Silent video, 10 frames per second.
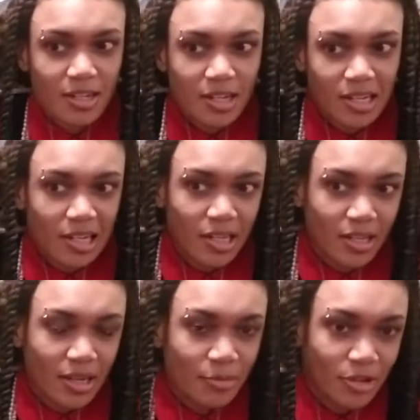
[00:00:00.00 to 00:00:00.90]

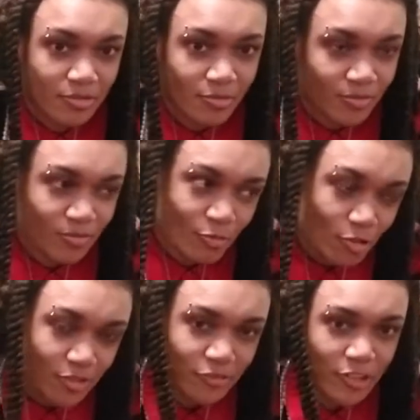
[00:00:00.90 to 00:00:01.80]
I brought
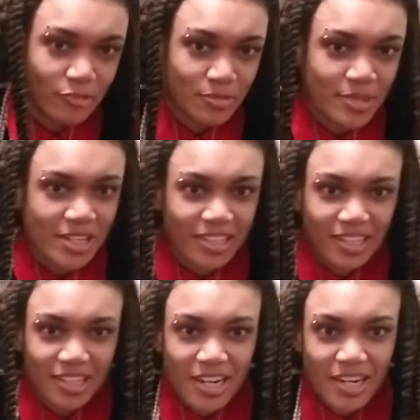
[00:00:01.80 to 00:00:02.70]
one friend with me, and
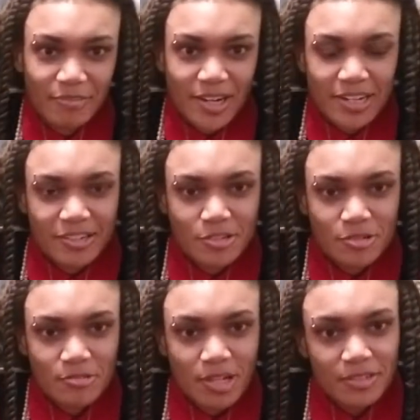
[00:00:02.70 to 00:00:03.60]
then I ran into
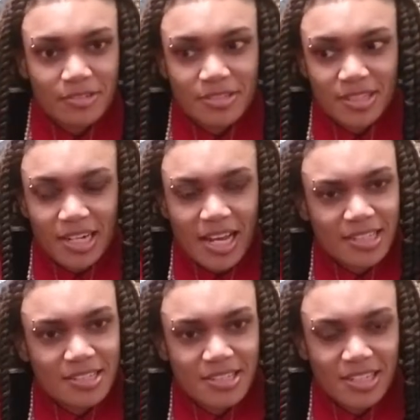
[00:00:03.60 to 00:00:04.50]
two others that I
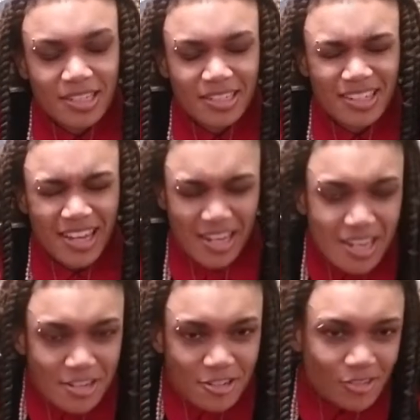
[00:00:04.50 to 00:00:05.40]
hadn't seen in
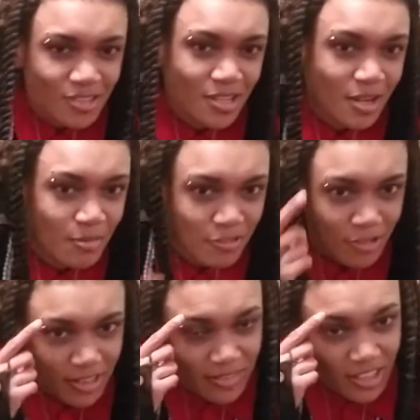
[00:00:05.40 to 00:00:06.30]
ages before
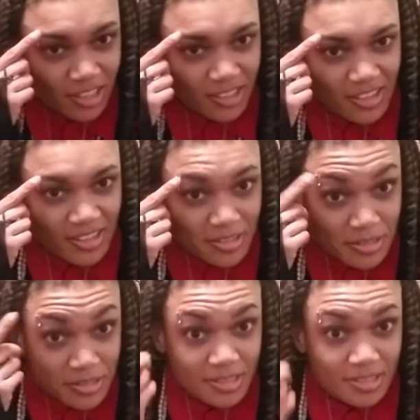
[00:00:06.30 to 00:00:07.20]
I even got this.